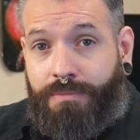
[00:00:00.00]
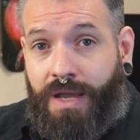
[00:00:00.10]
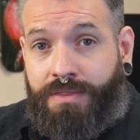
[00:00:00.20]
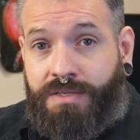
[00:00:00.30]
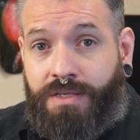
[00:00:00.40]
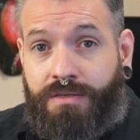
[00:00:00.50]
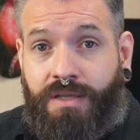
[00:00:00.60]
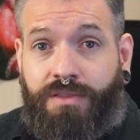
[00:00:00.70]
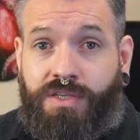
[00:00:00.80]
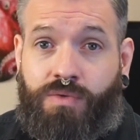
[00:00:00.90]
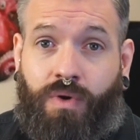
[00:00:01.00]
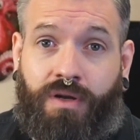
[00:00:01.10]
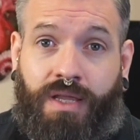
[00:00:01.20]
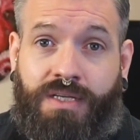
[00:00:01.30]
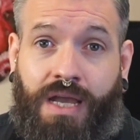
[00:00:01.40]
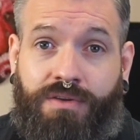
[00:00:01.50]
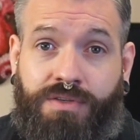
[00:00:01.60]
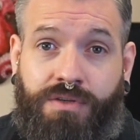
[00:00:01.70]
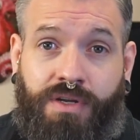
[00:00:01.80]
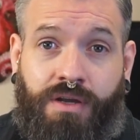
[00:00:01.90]
Matheson. This is Wonderland Tattoo
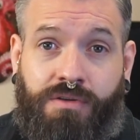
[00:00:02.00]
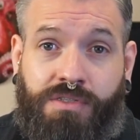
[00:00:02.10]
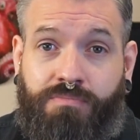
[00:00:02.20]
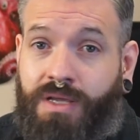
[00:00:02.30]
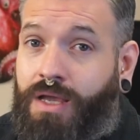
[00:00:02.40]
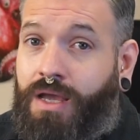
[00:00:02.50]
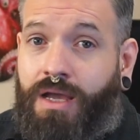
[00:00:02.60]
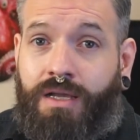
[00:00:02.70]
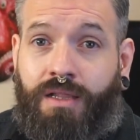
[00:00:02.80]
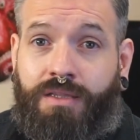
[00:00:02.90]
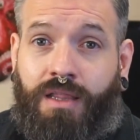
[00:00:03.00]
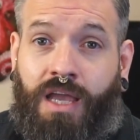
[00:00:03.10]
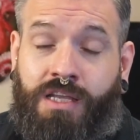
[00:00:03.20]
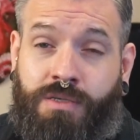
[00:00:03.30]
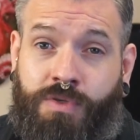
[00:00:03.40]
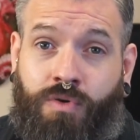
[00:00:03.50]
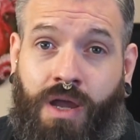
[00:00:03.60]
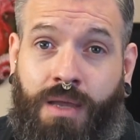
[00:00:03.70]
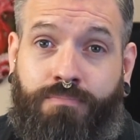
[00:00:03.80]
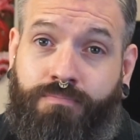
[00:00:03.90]
Studios. Click the like and
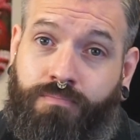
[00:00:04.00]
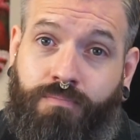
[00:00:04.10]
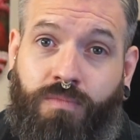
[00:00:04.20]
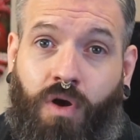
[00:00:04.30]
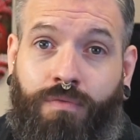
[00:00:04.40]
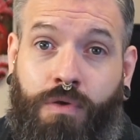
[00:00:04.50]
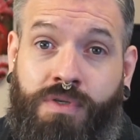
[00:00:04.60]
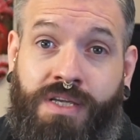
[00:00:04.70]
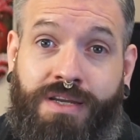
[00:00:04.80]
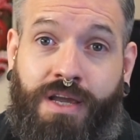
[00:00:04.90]
subscribe. Hope hopefully we see you in the